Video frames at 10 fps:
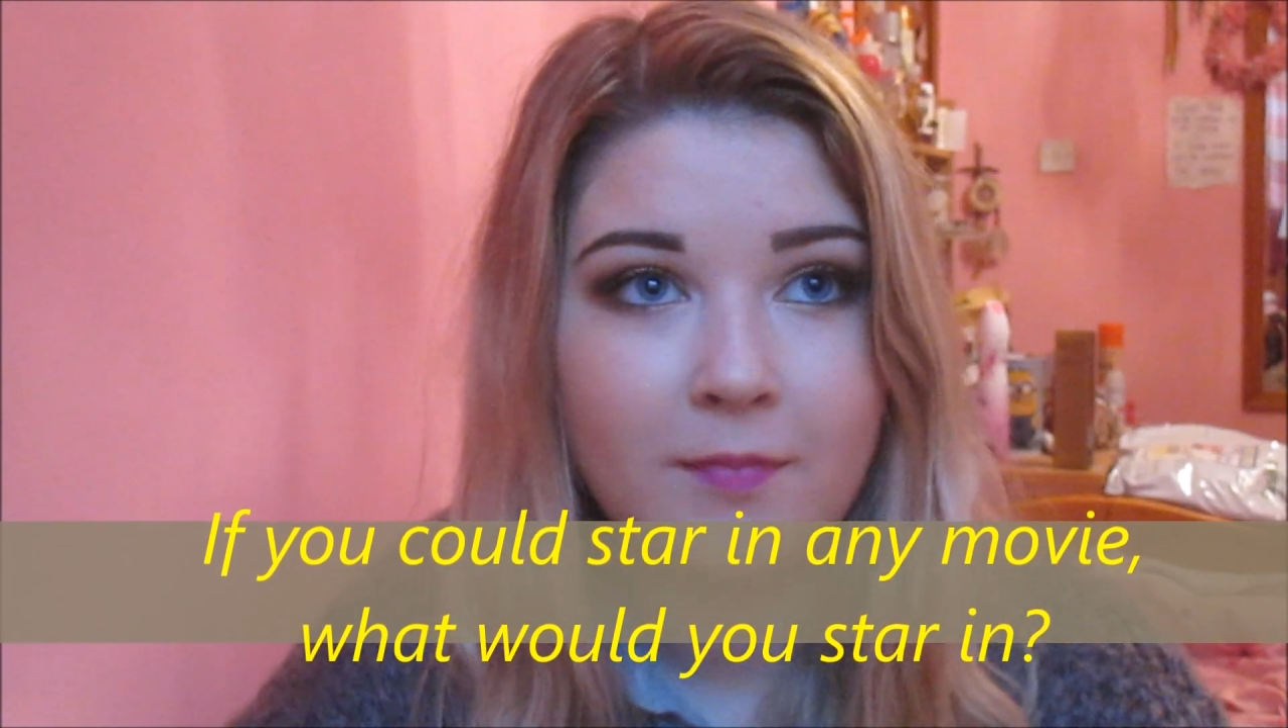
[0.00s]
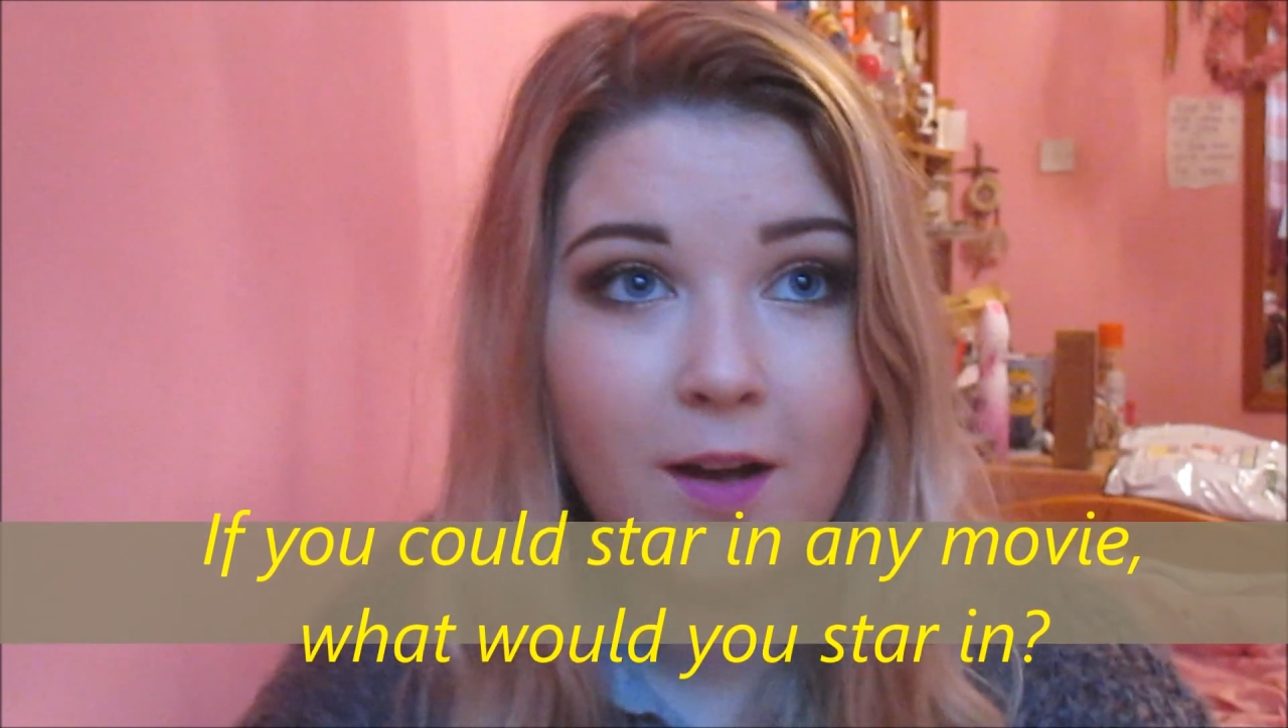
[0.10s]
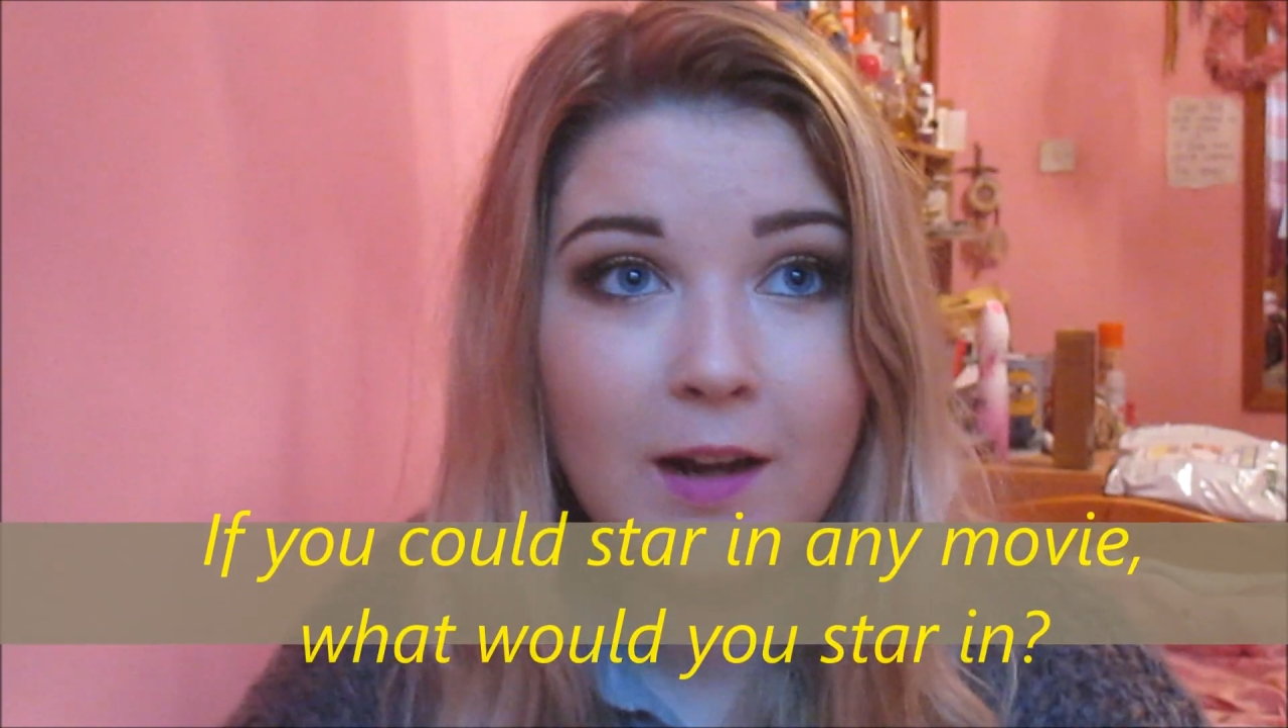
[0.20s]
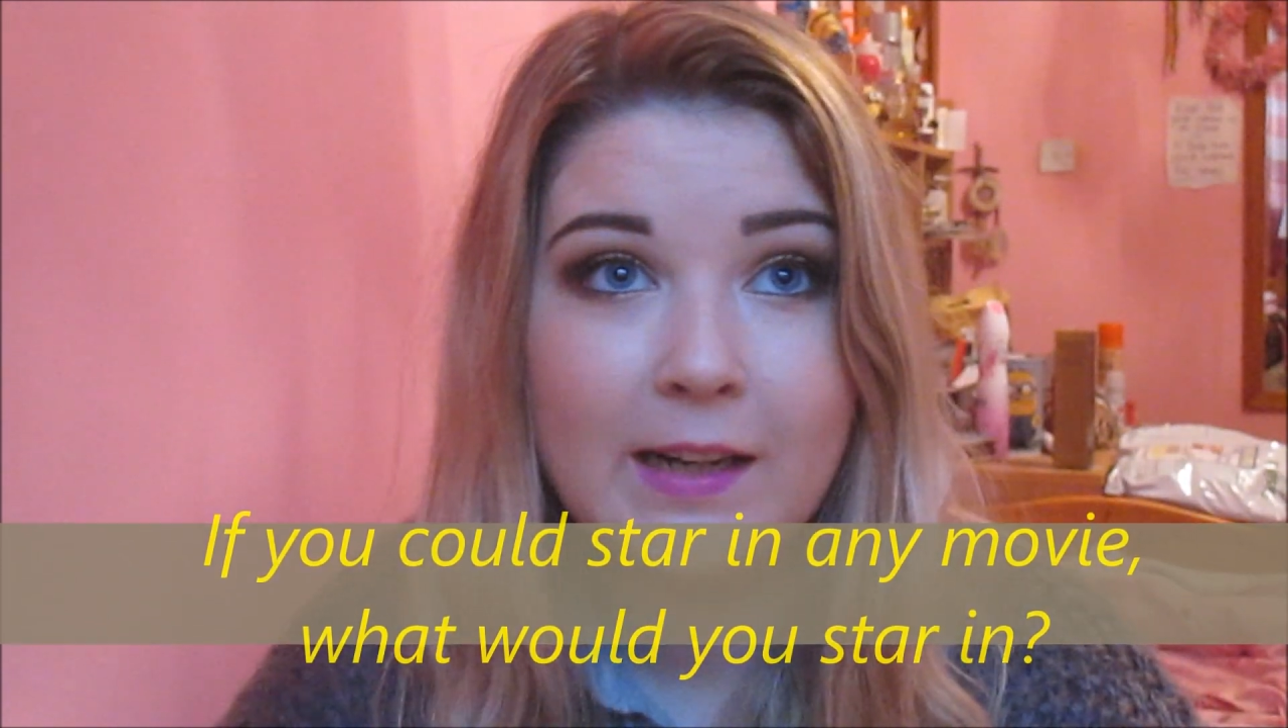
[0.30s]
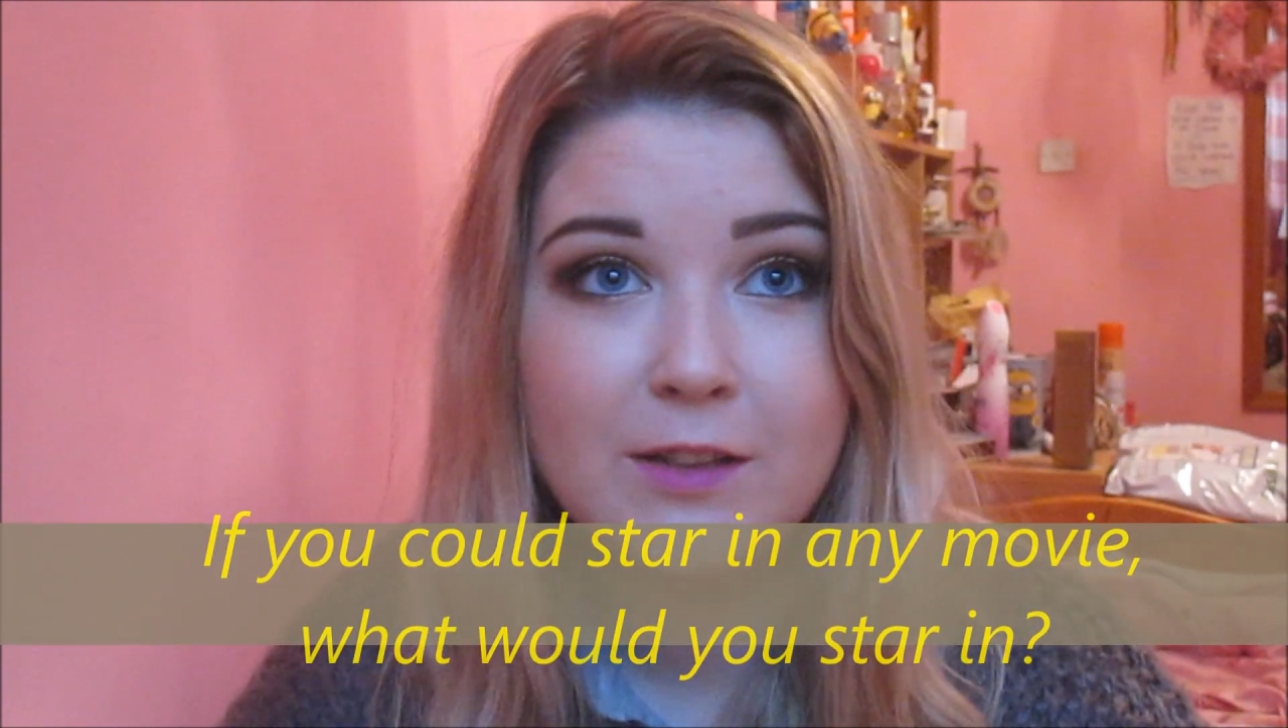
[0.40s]

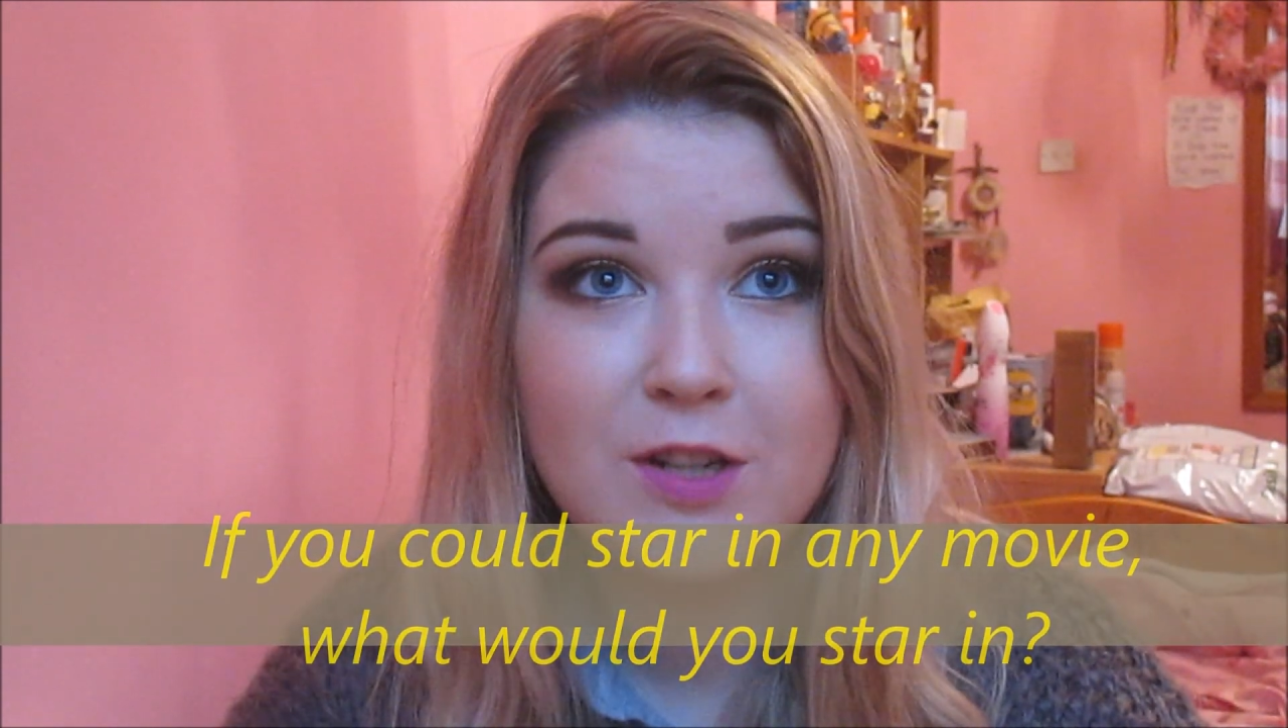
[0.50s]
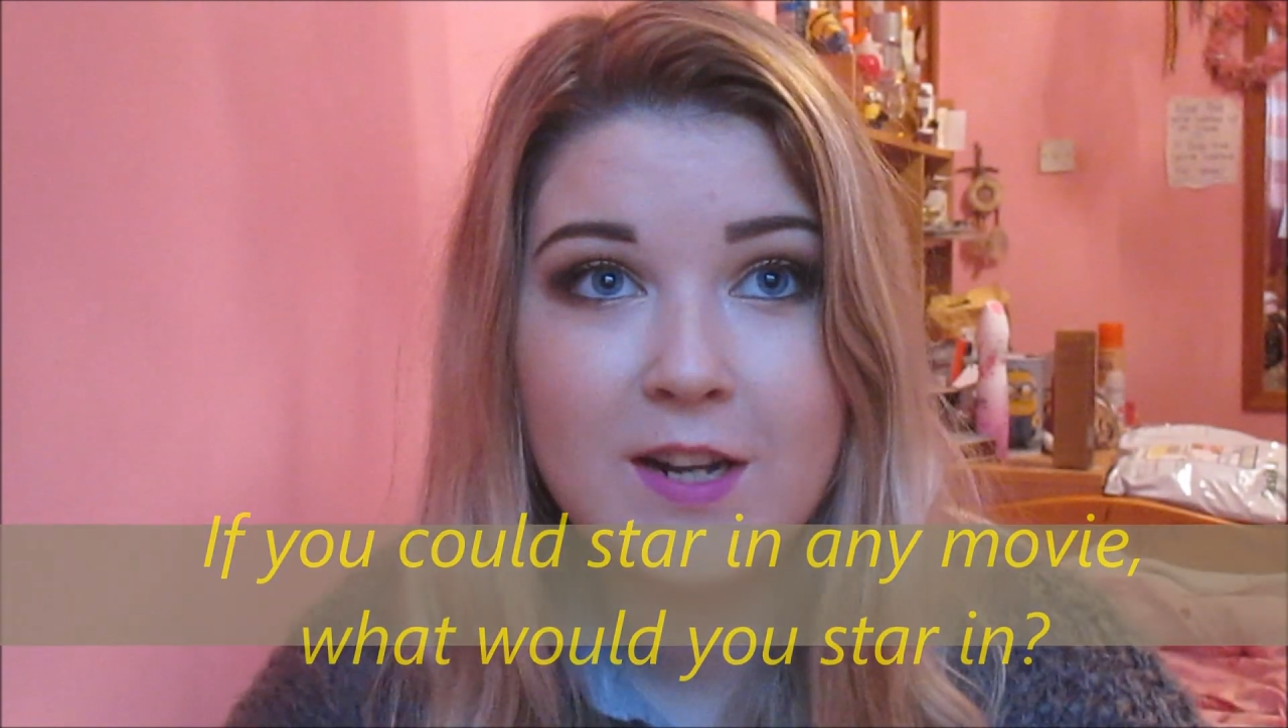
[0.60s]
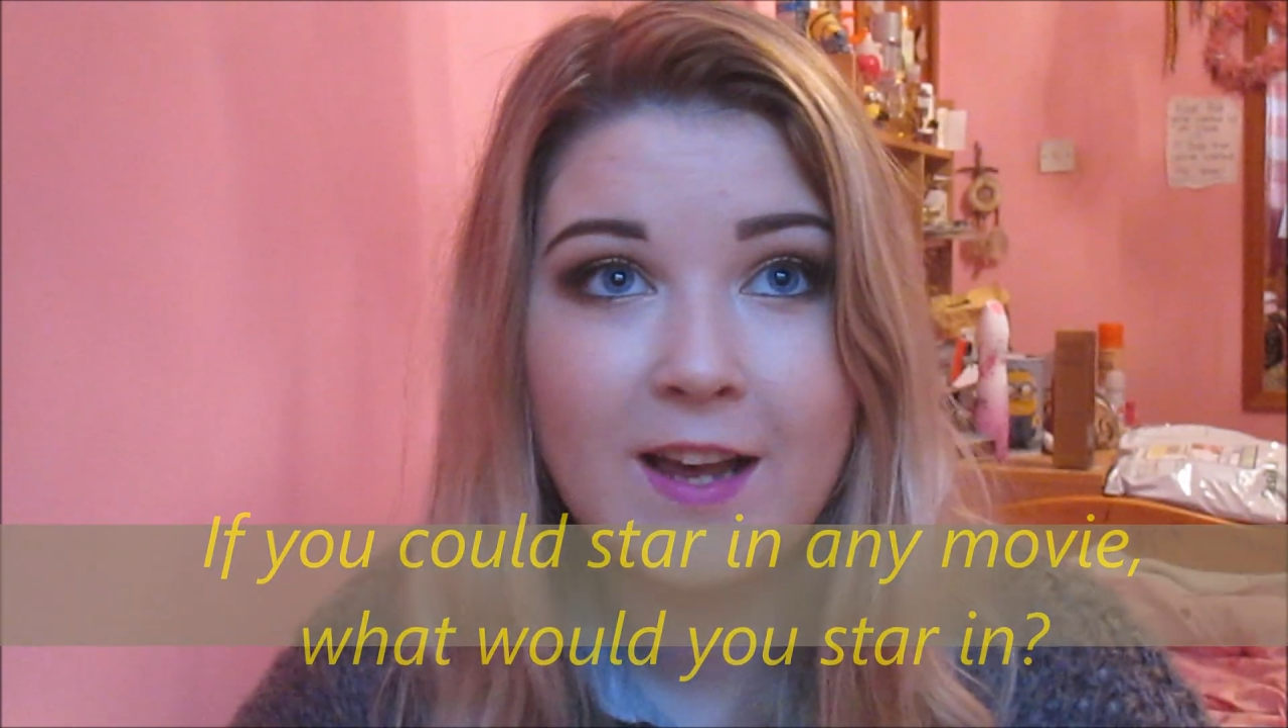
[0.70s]
I literally